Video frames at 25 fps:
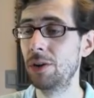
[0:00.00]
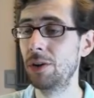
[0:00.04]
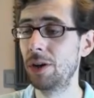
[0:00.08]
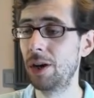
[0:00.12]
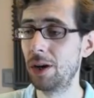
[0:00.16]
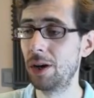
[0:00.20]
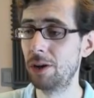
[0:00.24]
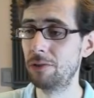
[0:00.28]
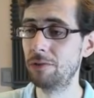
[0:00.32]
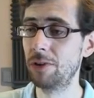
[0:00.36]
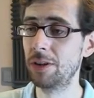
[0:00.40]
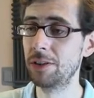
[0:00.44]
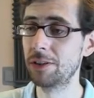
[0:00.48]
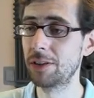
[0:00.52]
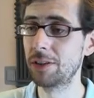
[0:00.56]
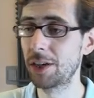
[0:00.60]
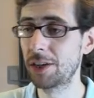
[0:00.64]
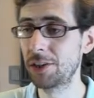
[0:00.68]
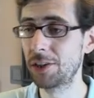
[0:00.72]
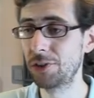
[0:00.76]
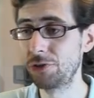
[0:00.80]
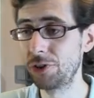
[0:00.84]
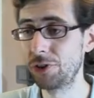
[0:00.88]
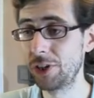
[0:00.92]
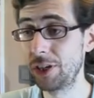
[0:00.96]
Uh, runs
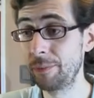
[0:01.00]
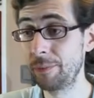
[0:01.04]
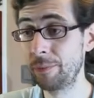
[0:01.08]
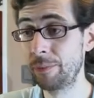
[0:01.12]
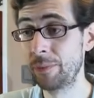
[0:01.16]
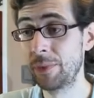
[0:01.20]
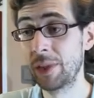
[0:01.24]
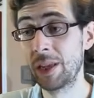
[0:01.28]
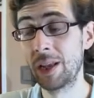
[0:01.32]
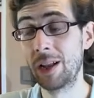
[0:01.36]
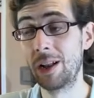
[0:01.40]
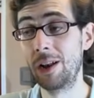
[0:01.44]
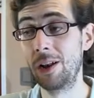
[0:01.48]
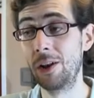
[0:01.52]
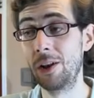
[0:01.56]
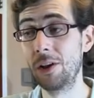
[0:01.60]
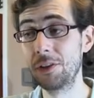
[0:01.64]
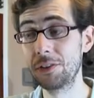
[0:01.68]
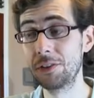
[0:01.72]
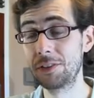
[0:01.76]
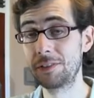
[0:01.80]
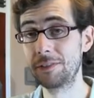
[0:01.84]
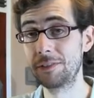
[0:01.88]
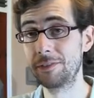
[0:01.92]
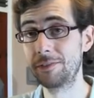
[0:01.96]
like a dream.
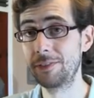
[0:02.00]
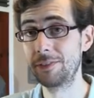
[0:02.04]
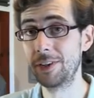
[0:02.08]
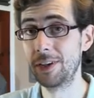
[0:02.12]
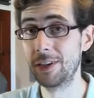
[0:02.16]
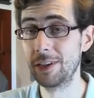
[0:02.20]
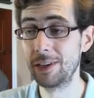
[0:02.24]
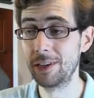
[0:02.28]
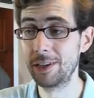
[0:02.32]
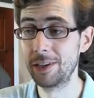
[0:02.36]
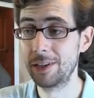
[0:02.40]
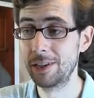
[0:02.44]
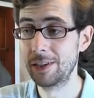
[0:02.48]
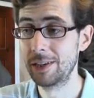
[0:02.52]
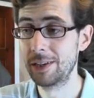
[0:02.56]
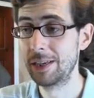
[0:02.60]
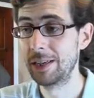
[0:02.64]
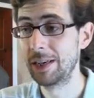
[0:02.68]
Lots of fun.